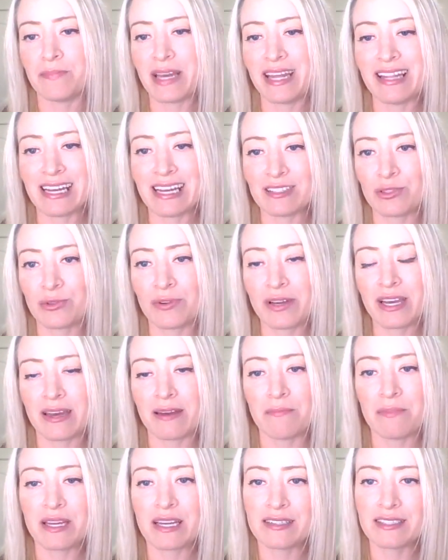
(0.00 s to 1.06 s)
And that's okay
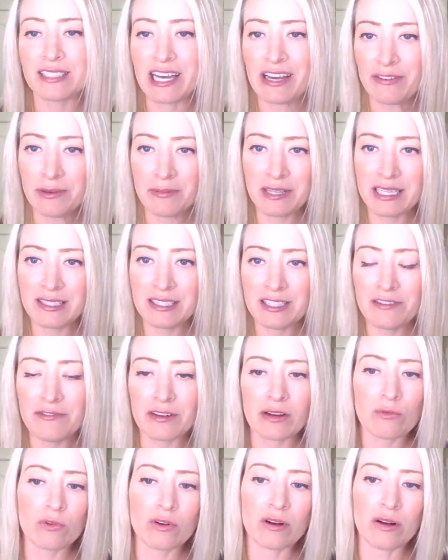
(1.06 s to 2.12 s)
because everybody's
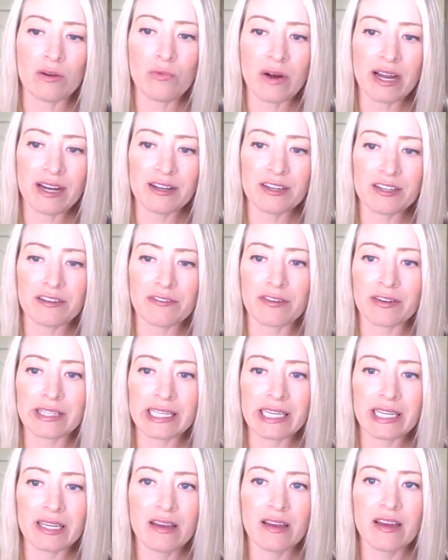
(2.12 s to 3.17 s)
different. We're all wired
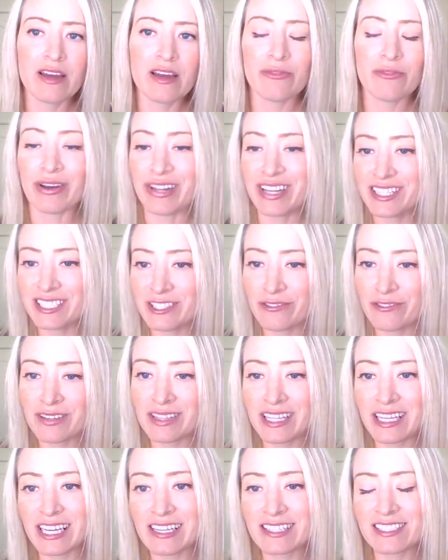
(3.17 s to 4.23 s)
differently. We all like different
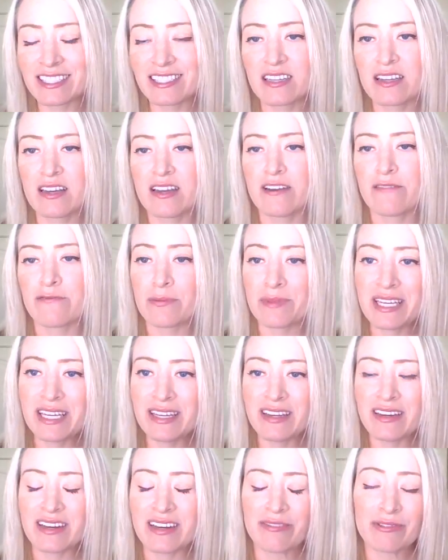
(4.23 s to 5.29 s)
things. For
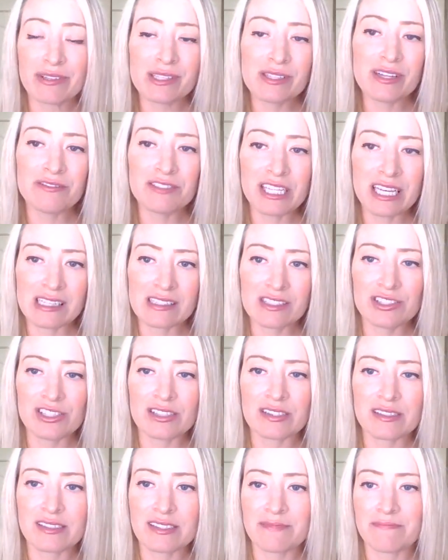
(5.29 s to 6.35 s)
me, I really love
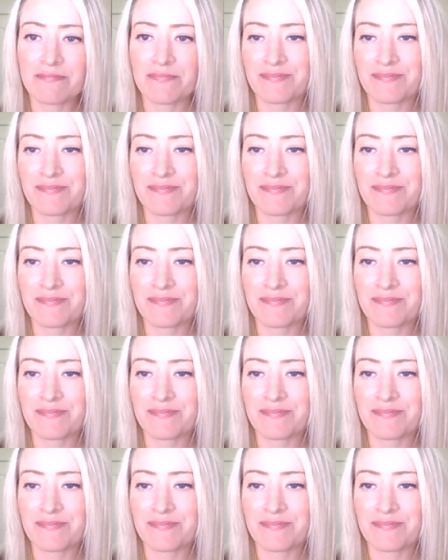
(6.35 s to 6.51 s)
challenges.